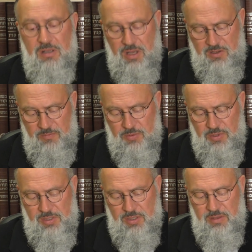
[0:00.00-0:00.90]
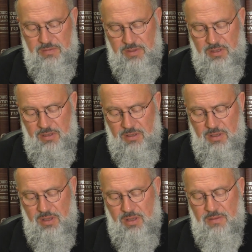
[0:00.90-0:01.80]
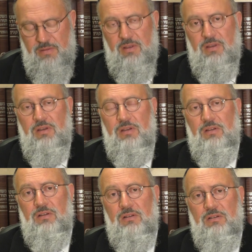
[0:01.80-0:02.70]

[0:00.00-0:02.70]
kind of person, and the, the, uh,